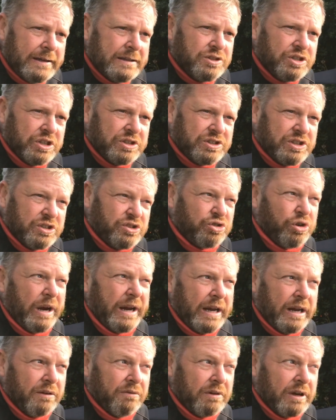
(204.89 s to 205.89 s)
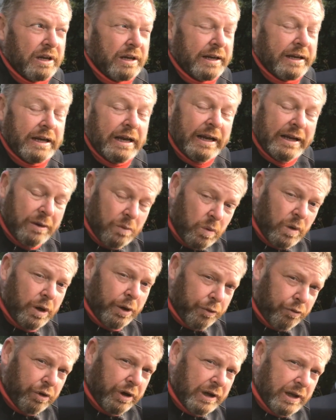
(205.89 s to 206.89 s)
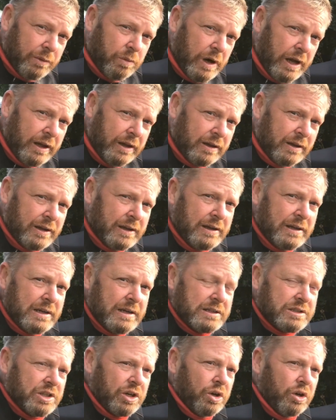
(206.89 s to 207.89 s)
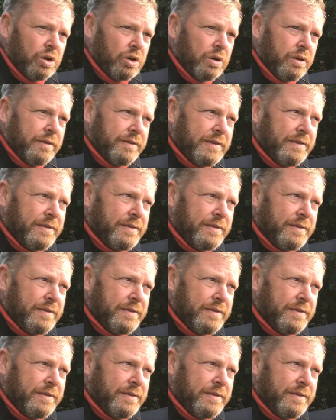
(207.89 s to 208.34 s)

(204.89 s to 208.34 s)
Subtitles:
just to try it really, and it worked really well. So